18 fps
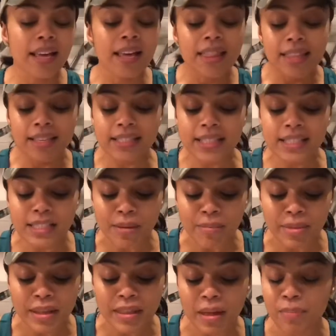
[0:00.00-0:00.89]
This is
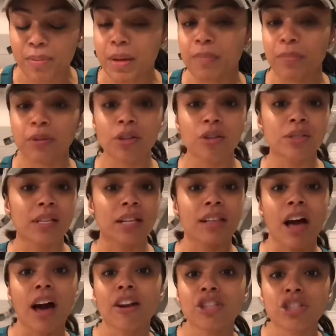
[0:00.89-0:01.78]
something that people use a
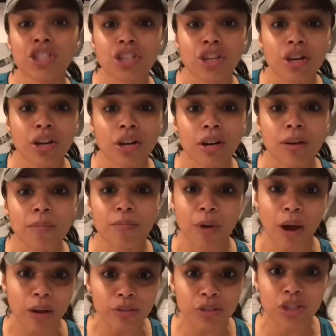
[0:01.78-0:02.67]
lot of sugar,
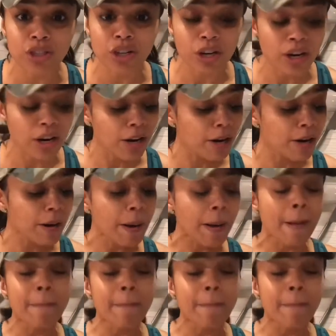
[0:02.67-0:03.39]
brown sugar,